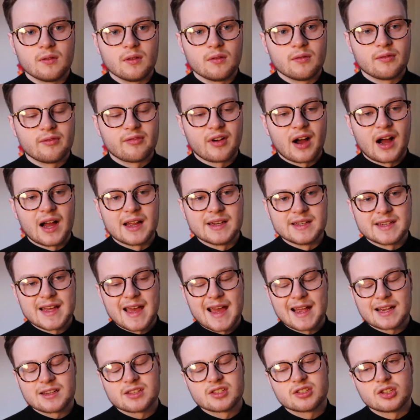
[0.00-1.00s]
Find
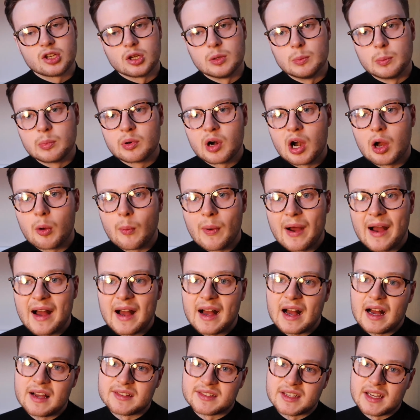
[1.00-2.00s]
X2 Pro
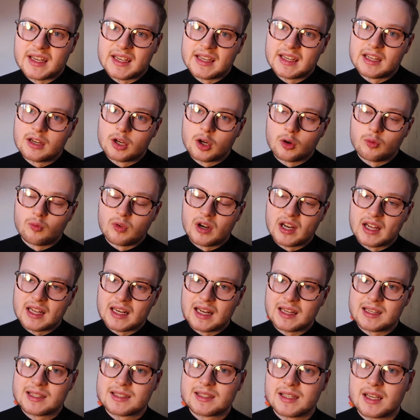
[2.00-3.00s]
has a Gorilla
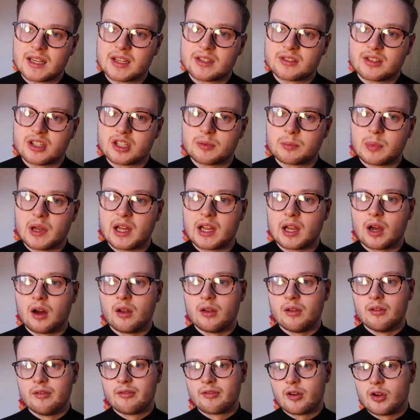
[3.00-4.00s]
Glass 6 display
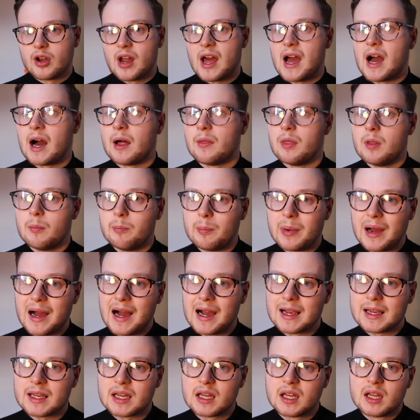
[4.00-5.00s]
on the front and the
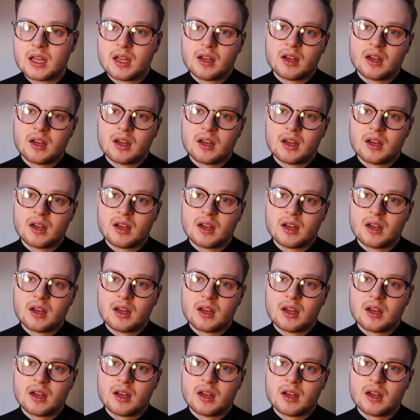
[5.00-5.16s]
back,